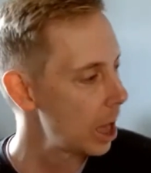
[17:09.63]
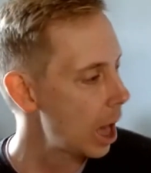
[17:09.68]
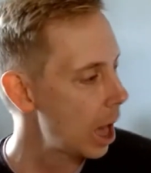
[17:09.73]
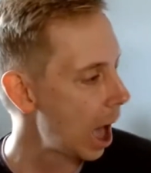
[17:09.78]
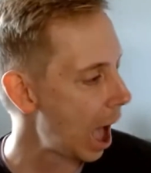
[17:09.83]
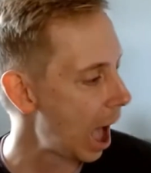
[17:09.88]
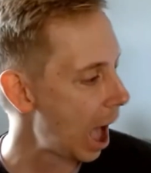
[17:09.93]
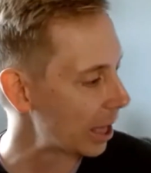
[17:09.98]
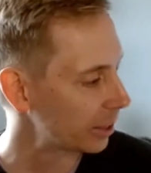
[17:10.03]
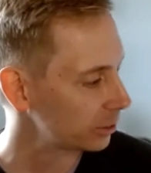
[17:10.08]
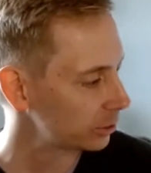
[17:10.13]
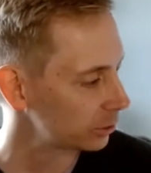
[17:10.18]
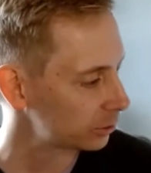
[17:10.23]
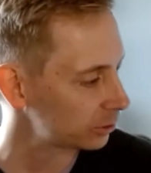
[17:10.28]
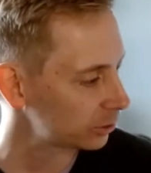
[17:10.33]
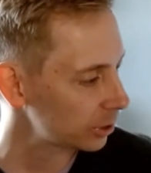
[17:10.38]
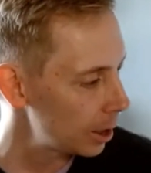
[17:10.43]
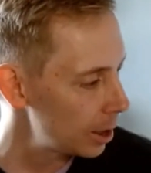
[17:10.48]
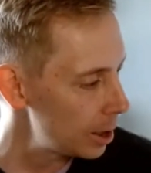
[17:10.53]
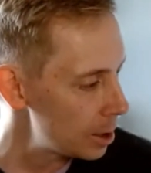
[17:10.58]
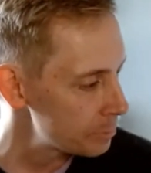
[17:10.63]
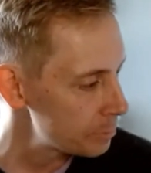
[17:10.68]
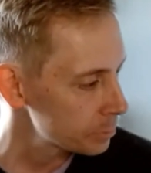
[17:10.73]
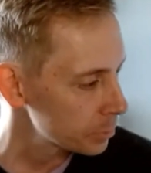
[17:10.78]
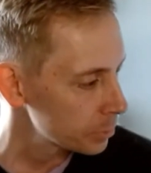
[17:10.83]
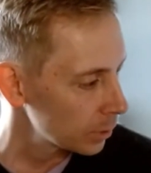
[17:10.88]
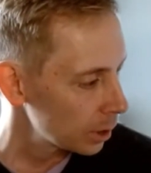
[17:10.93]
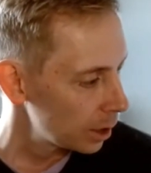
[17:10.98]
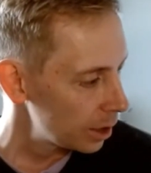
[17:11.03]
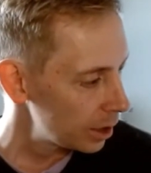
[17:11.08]
And
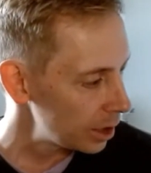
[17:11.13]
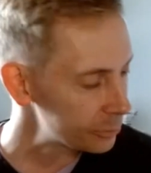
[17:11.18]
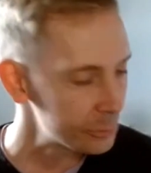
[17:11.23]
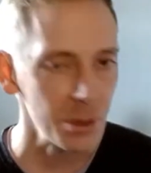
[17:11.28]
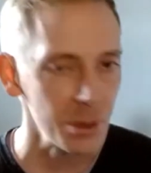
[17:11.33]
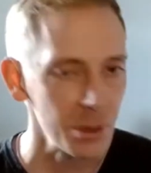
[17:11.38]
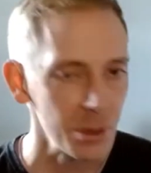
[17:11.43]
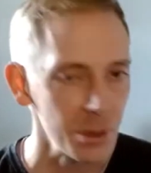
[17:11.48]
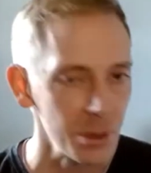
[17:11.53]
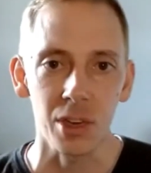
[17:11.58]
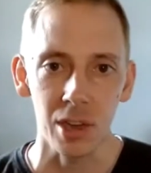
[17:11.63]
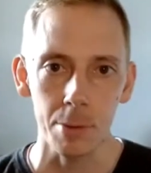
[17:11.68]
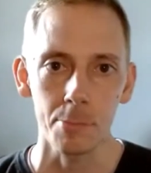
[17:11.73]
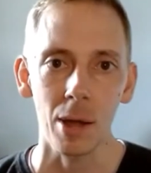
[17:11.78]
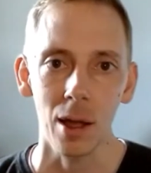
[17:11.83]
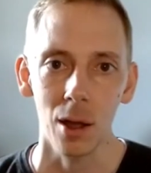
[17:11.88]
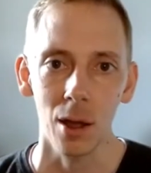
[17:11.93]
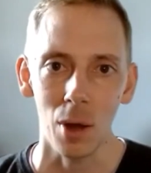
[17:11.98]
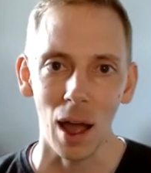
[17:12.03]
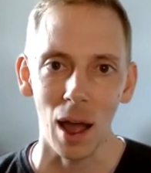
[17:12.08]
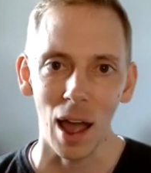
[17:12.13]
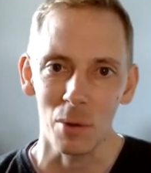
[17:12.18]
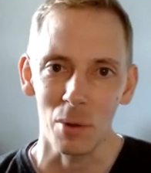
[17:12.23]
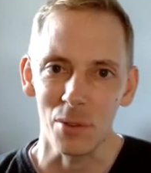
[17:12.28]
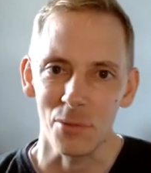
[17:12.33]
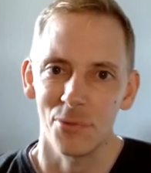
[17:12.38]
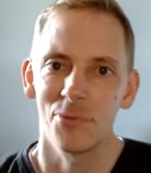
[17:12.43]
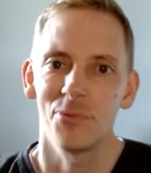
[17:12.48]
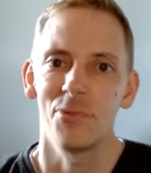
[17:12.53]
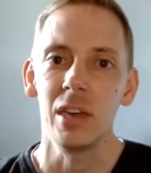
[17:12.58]
if we think about how it
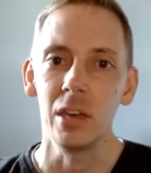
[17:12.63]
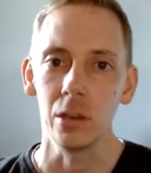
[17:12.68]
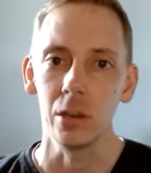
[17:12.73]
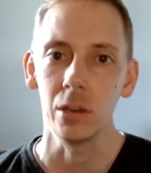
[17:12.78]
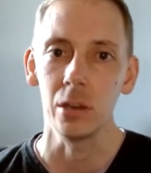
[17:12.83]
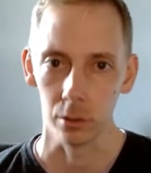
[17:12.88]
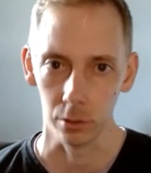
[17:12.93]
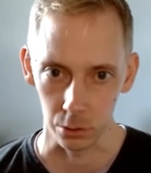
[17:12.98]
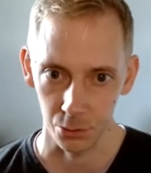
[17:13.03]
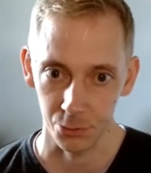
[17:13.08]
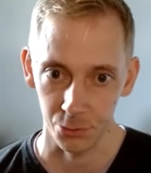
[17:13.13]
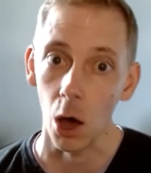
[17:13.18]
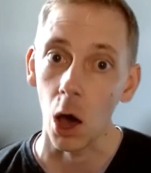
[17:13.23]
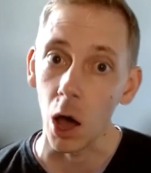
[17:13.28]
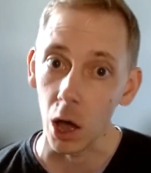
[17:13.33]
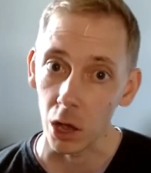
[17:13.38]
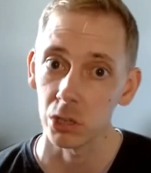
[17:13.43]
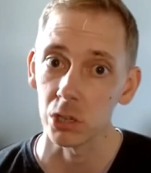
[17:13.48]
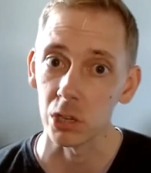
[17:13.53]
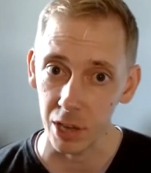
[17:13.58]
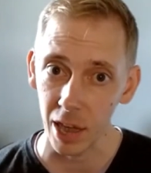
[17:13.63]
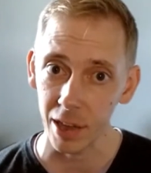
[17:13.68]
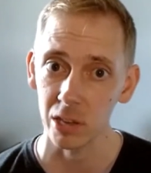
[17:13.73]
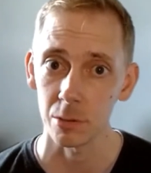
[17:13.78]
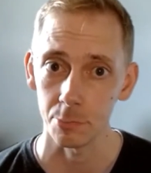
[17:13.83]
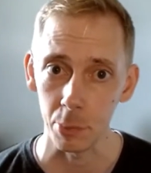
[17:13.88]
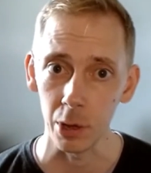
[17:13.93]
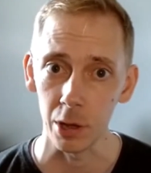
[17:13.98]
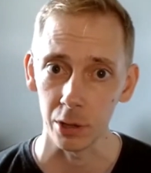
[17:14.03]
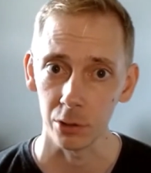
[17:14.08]
feels for us as
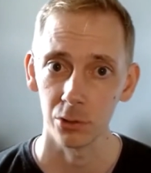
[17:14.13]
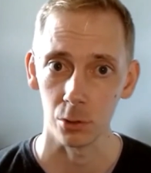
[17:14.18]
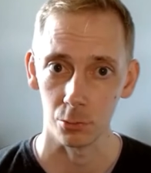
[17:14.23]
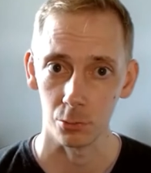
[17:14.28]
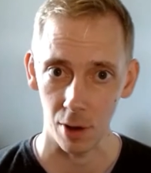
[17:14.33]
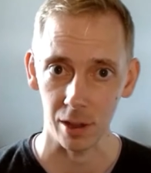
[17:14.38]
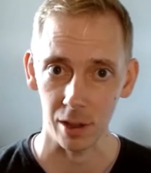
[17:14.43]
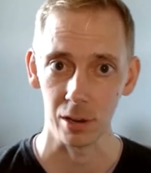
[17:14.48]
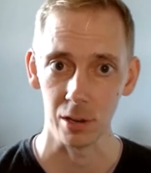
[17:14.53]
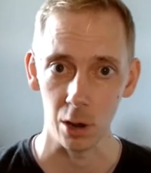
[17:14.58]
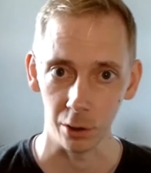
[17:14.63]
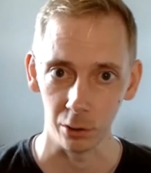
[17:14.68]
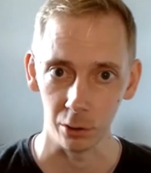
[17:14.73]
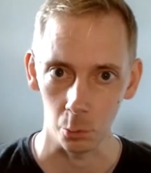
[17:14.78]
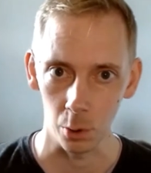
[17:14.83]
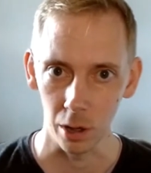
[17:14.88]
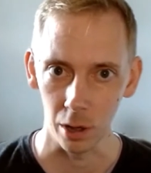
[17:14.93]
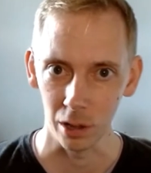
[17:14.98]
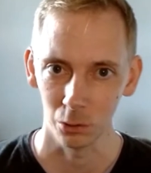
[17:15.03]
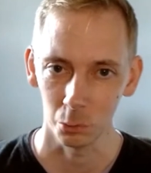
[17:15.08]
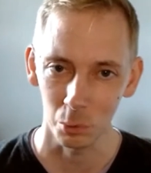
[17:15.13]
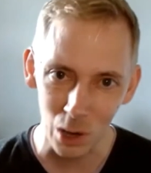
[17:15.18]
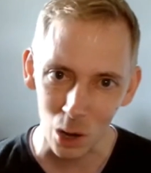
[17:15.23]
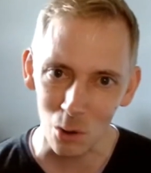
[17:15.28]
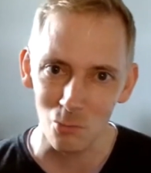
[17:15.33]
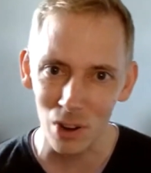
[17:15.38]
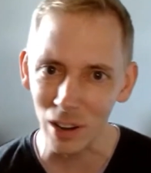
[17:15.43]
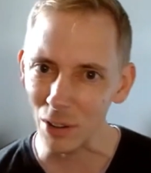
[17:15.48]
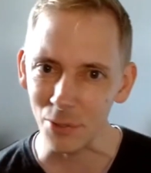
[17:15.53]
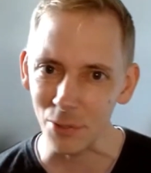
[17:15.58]
experts to recognize words, we don't
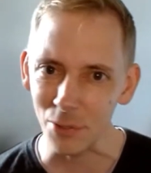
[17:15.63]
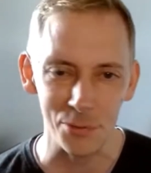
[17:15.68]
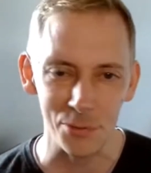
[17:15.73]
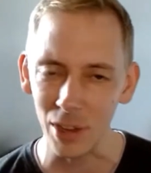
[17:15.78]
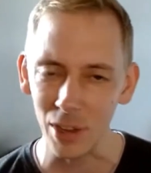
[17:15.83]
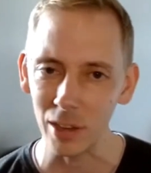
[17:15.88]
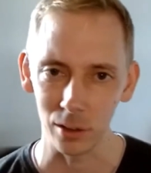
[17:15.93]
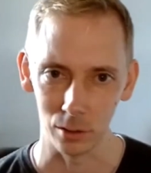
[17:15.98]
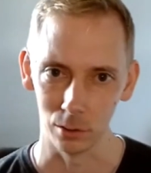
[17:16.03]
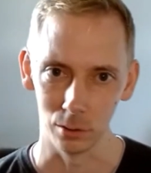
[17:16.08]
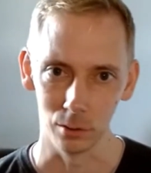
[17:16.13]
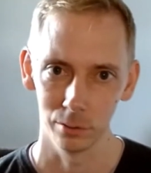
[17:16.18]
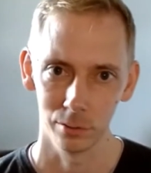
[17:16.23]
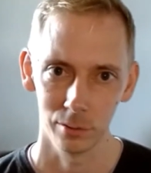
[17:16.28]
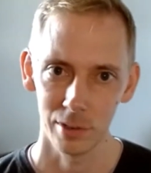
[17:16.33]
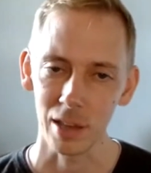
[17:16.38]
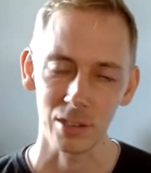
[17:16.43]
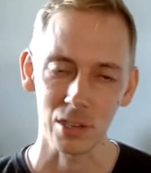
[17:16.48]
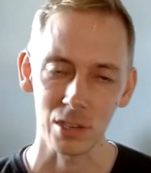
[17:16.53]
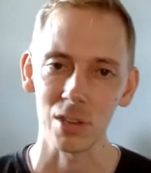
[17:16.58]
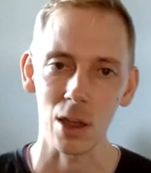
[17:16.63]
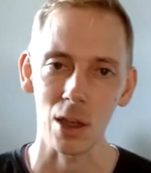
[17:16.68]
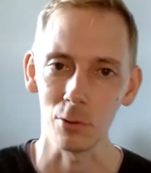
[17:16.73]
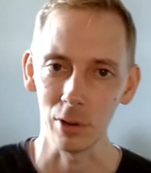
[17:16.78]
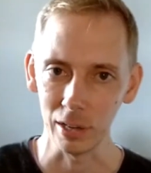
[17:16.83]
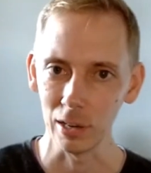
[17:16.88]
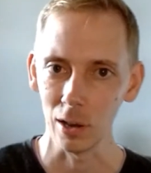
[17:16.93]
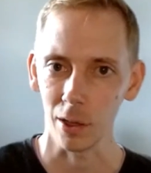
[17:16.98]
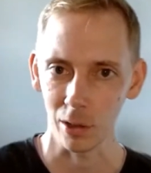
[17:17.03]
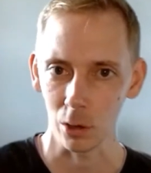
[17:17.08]
really feel necessarily
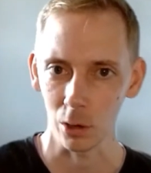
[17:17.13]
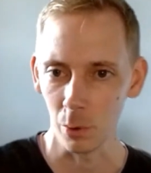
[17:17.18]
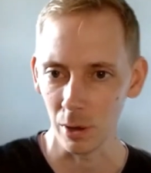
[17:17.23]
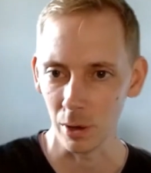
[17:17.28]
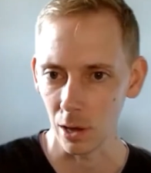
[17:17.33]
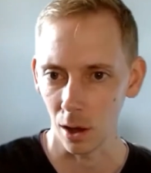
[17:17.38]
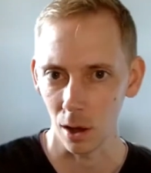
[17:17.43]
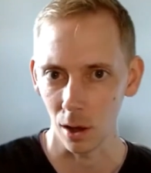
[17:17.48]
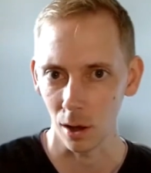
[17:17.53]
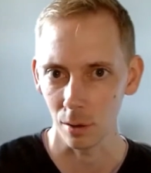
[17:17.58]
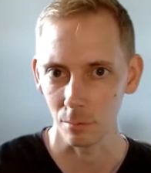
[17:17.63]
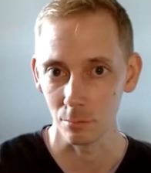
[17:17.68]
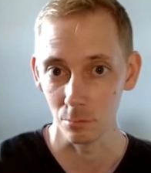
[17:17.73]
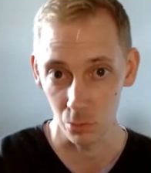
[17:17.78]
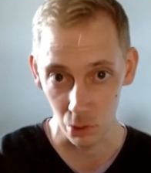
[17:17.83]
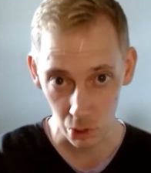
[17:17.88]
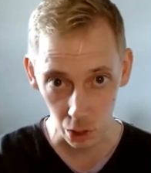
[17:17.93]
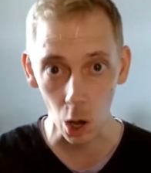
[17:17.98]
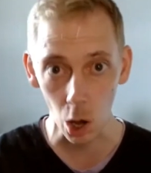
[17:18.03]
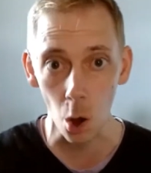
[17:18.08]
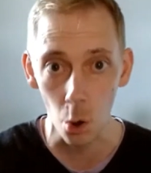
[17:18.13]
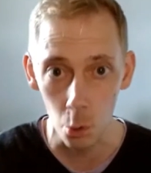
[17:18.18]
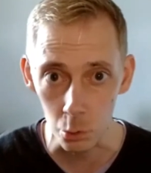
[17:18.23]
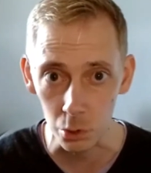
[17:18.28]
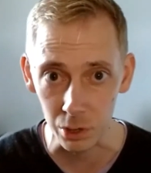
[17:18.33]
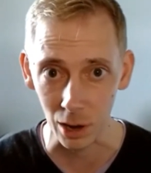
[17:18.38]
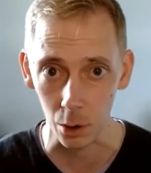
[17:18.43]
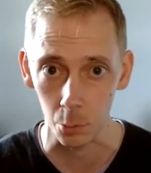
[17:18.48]
like we are decoding.